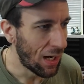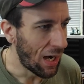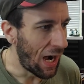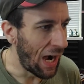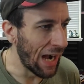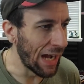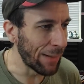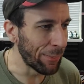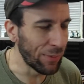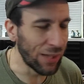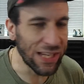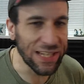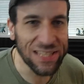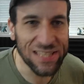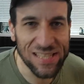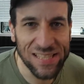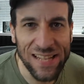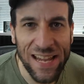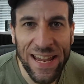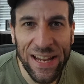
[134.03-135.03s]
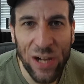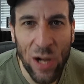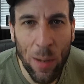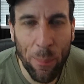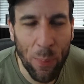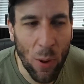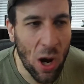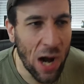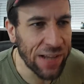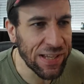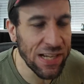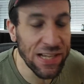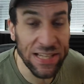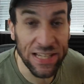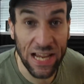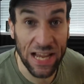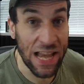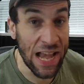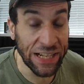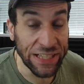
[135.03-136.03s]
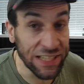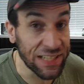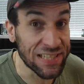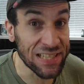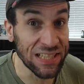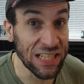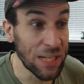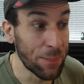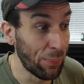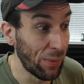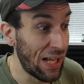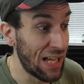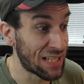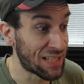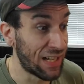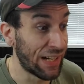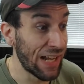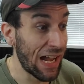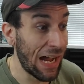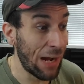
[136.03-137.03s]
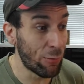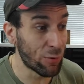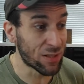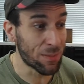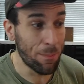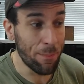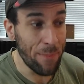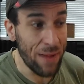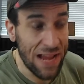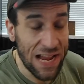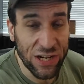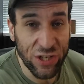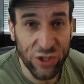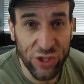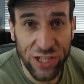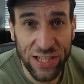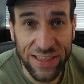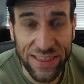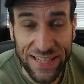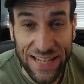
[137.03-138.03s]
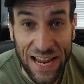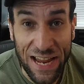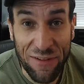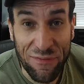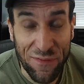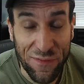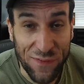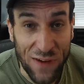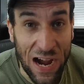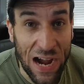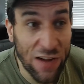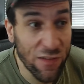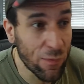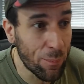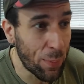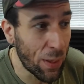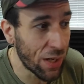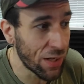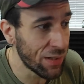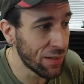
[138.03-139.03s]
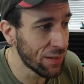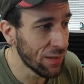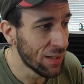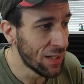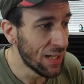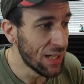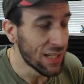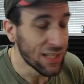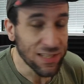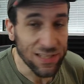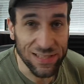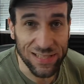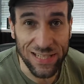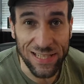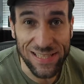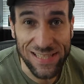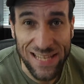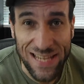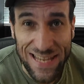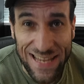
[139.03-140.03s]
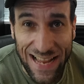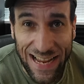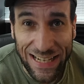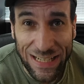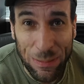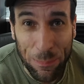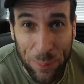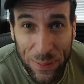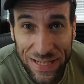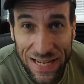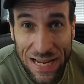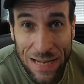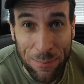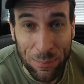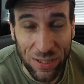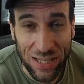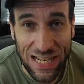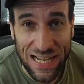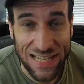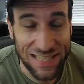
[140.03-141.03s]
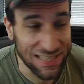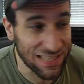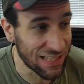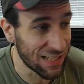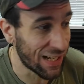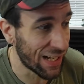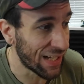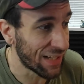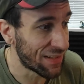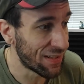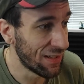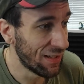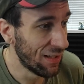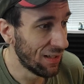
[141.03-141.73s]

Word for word: I'm like staying up. I didn't get any sleep last night. I was mashing the F5 button since 9 p.m. last night.